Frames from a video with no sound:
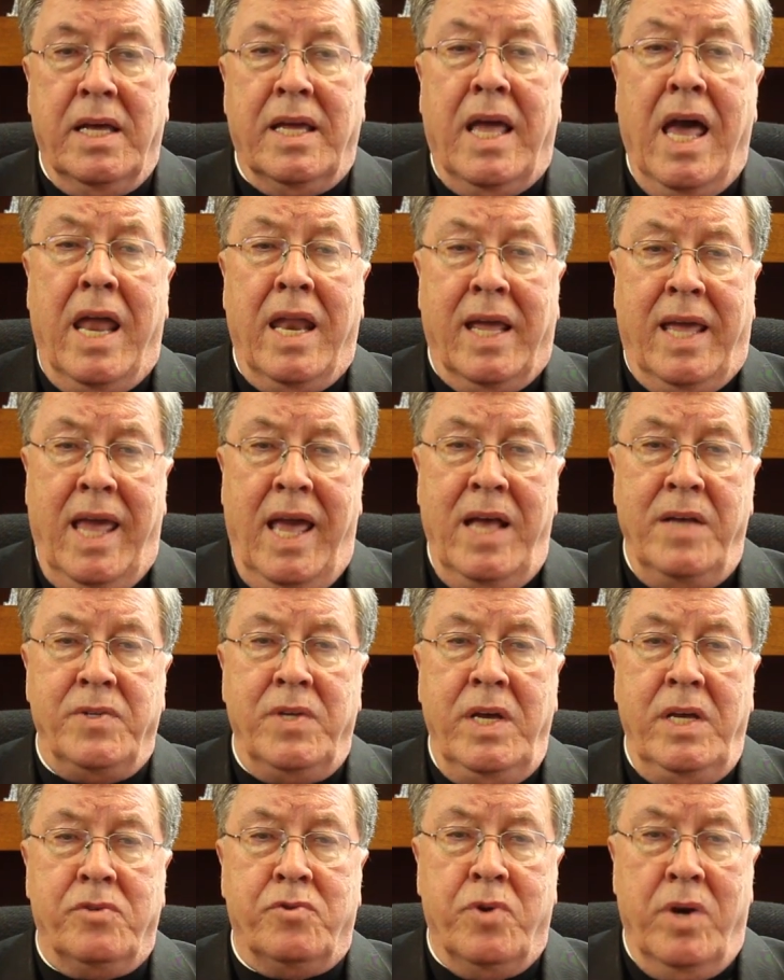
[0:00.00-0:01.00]

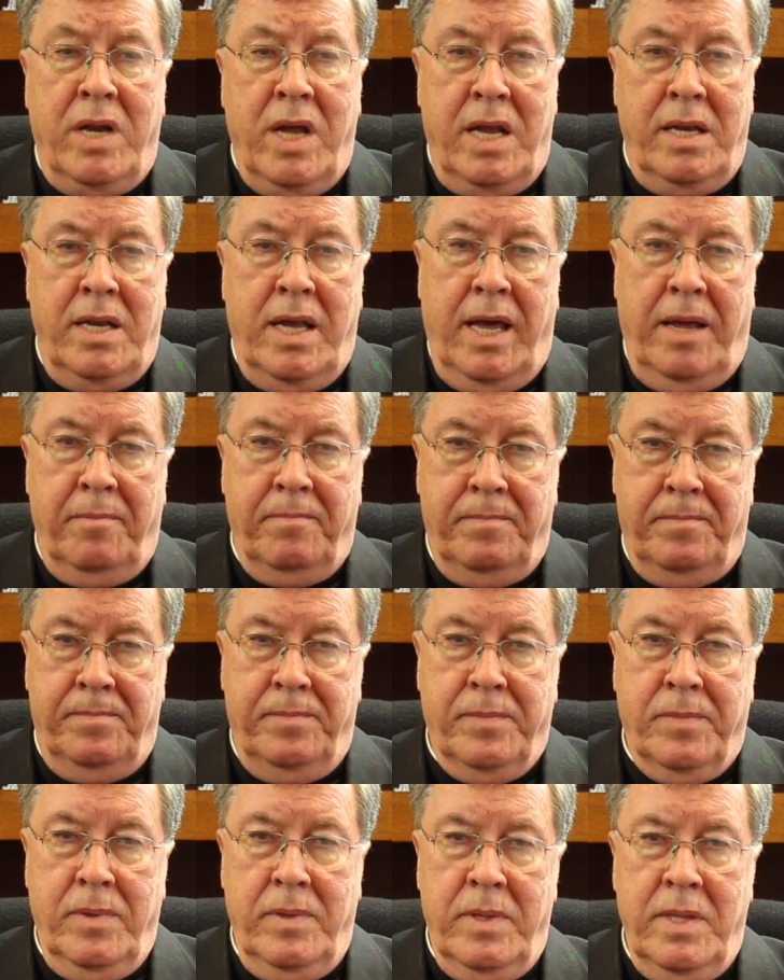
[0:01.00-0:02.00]
Catechesi Tradendae,
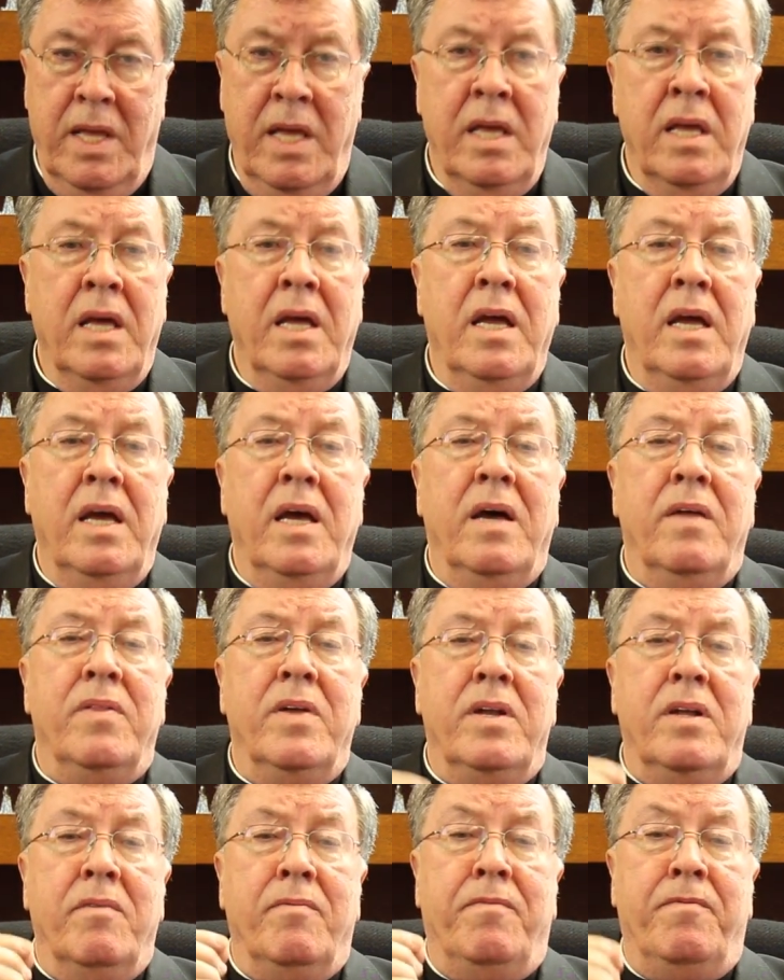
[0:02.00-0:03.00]

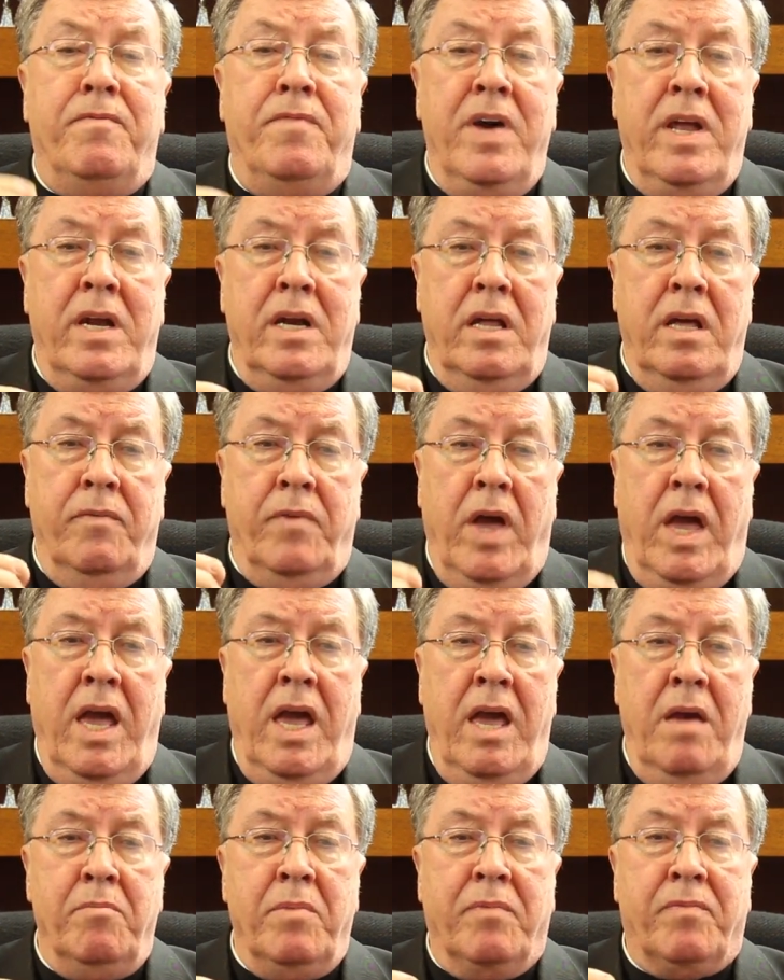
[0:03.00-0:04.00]
the definitive
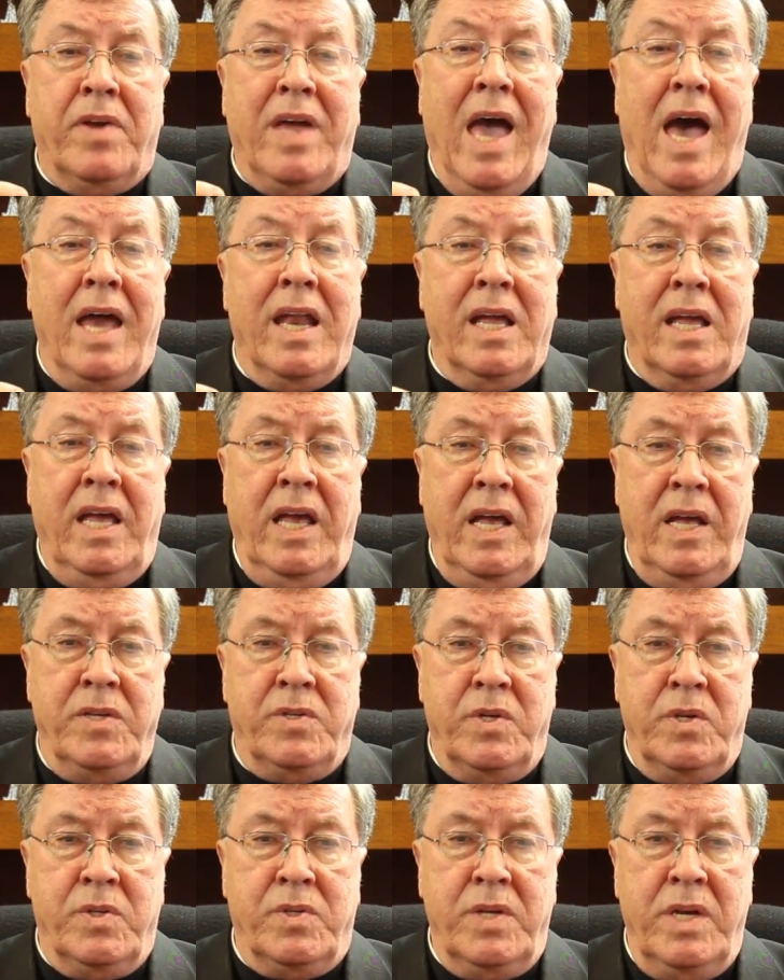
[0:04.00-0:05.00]
aim of
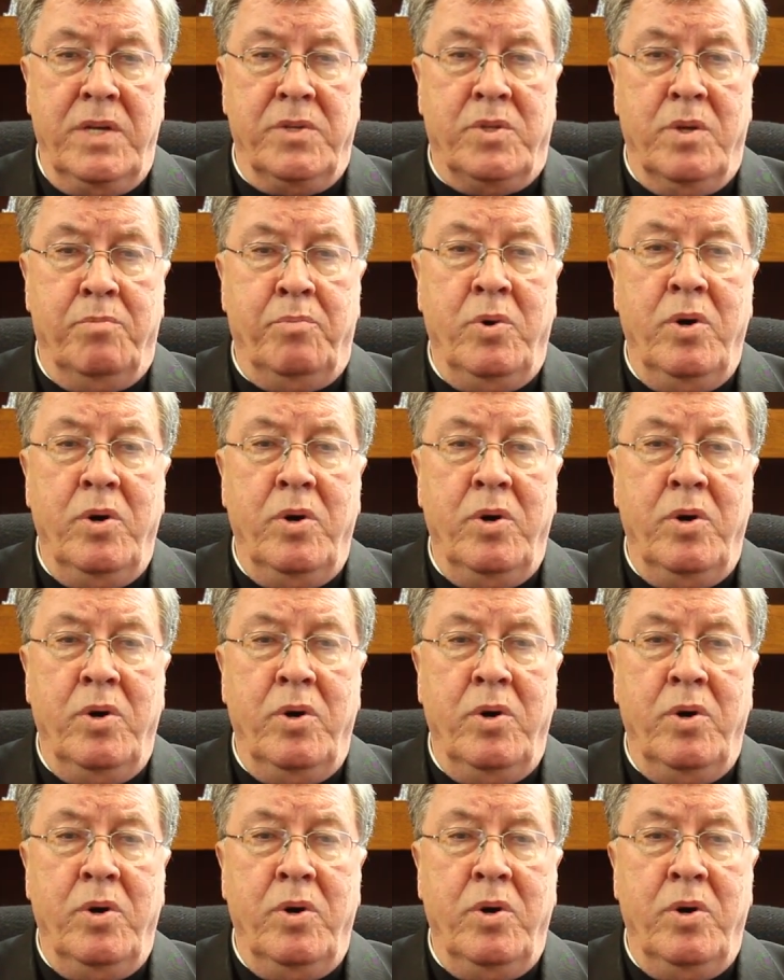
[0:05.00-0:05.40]
catechesis is to